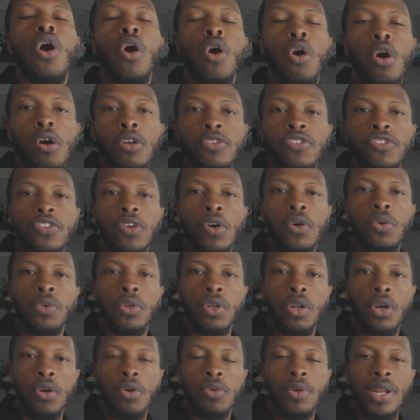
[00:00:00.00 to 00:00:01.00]
also
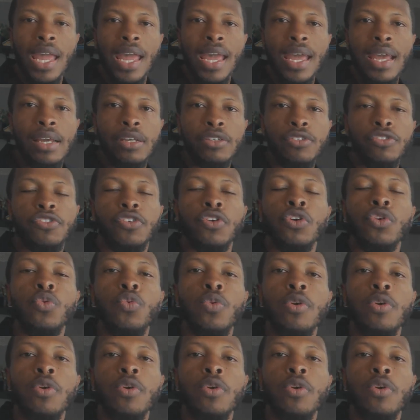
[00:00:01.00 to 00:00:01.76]
known as